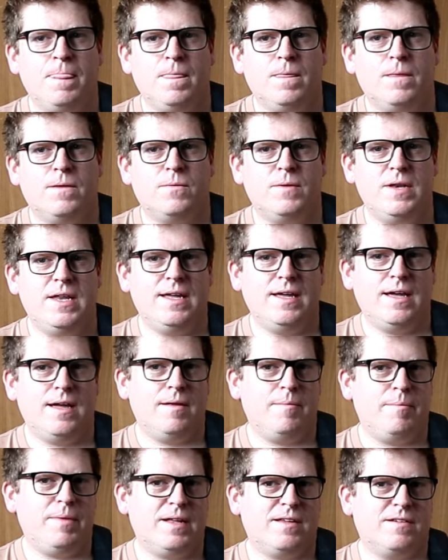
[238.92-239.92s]
So when you
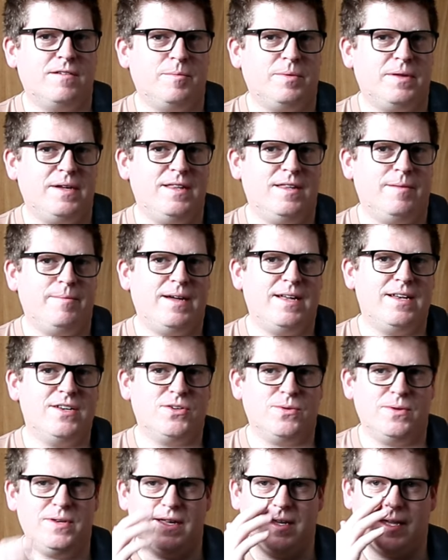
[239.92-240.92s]
get better at playing the
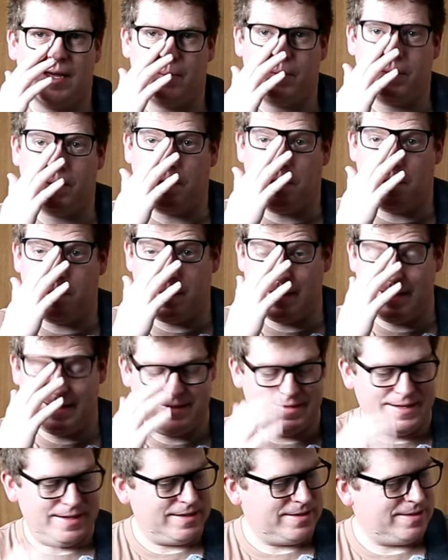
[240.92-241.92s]
banjo and you get beyond the
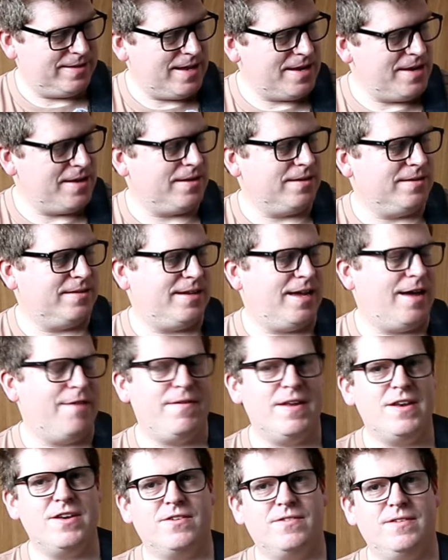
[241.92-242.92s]
basics, then you can start
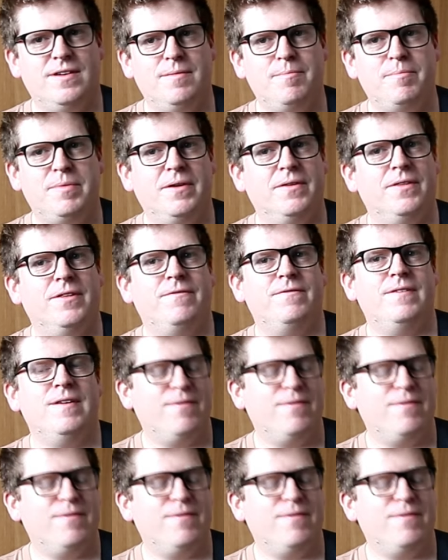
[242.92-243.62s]
venturing beyond the 5th